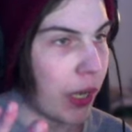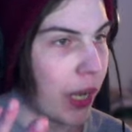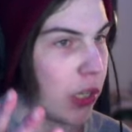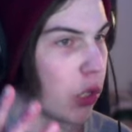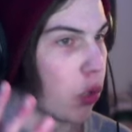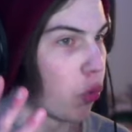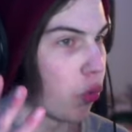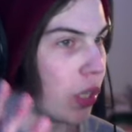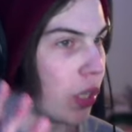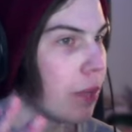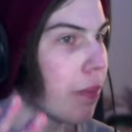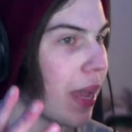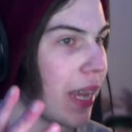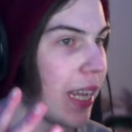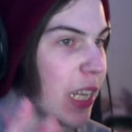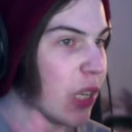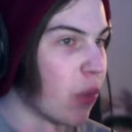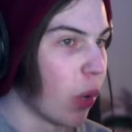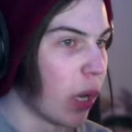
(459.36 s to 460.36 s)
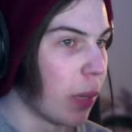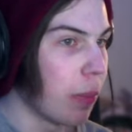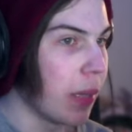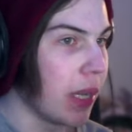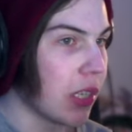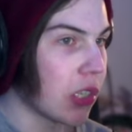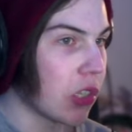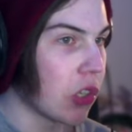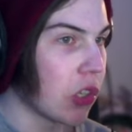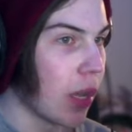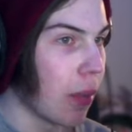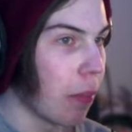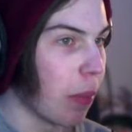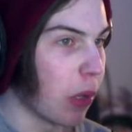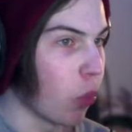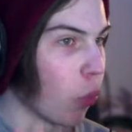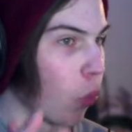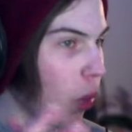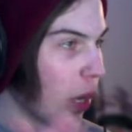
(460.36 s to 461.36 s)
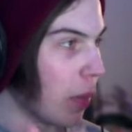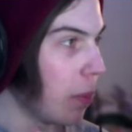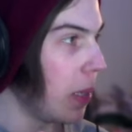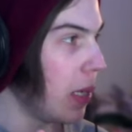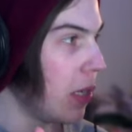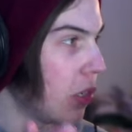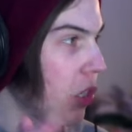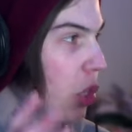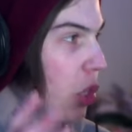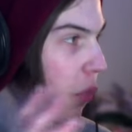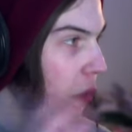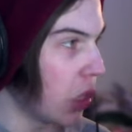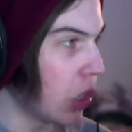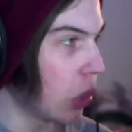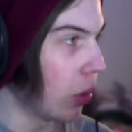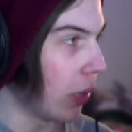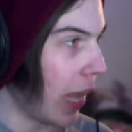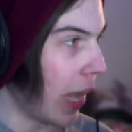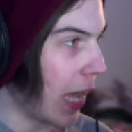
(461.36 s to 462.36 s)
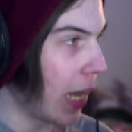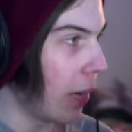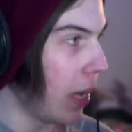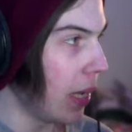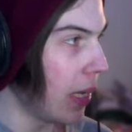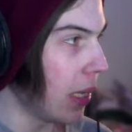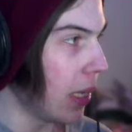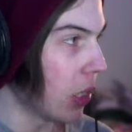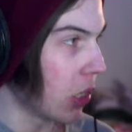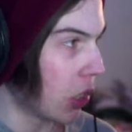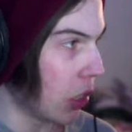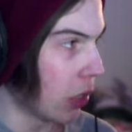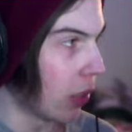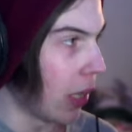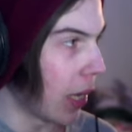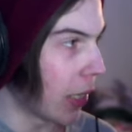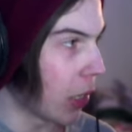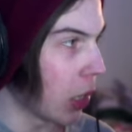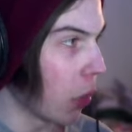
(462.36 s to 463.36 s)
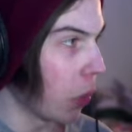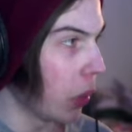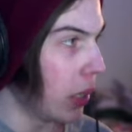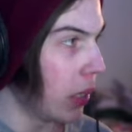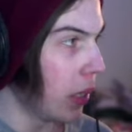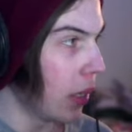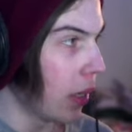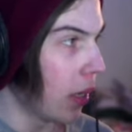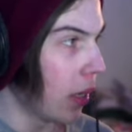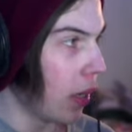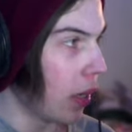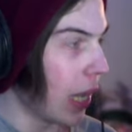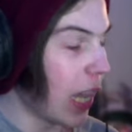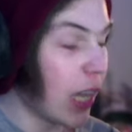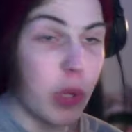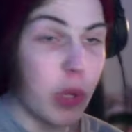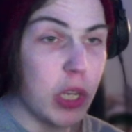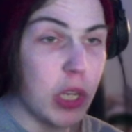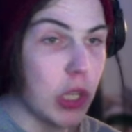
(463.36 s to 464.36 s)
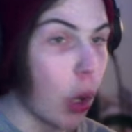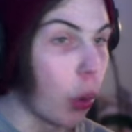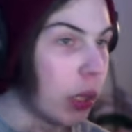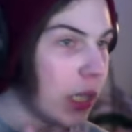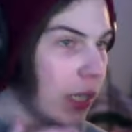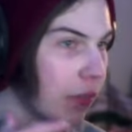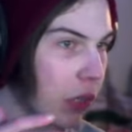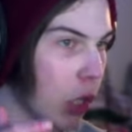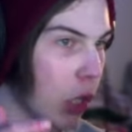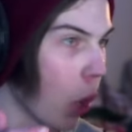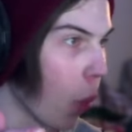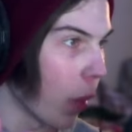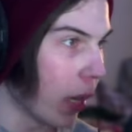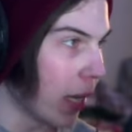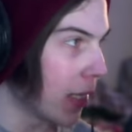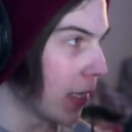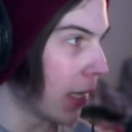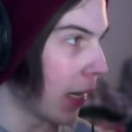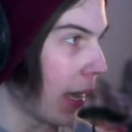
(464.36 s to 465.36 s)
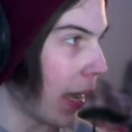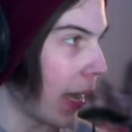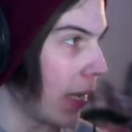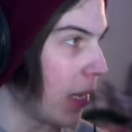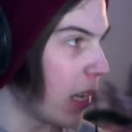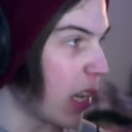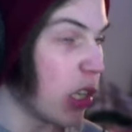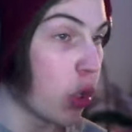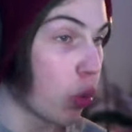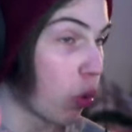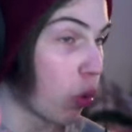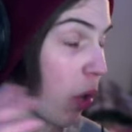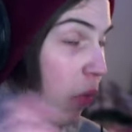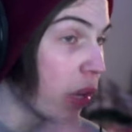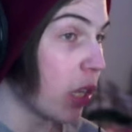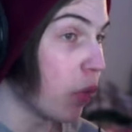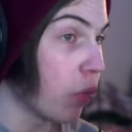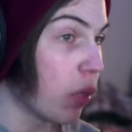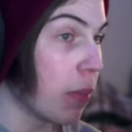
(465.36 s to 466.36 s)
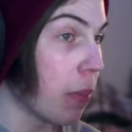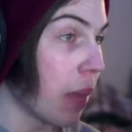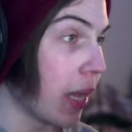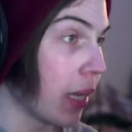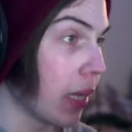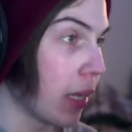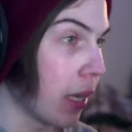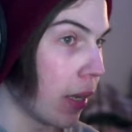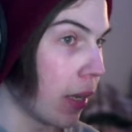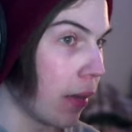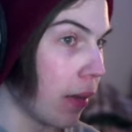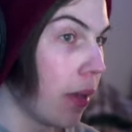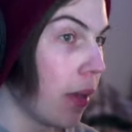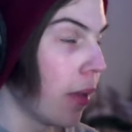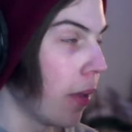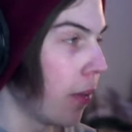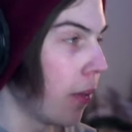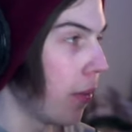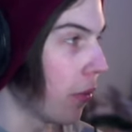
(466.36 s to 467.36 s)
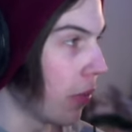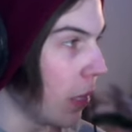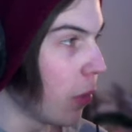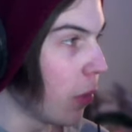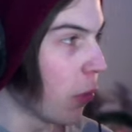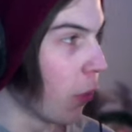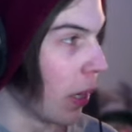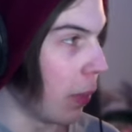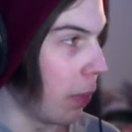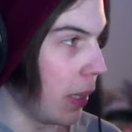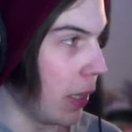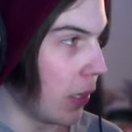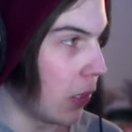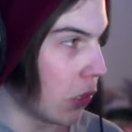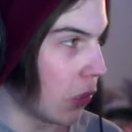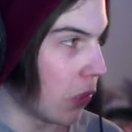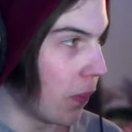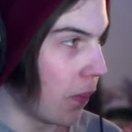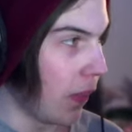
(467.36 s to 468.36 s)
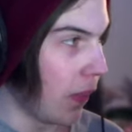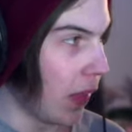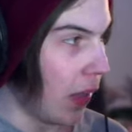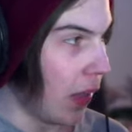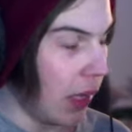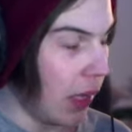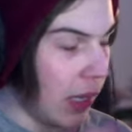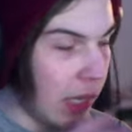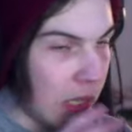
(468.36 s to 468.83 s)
you're remaking One Piece, but One Piece, the original anime, is still ongoing, and we don't even know when it's gonna end, and you're already remaking it. The thing with One Piece is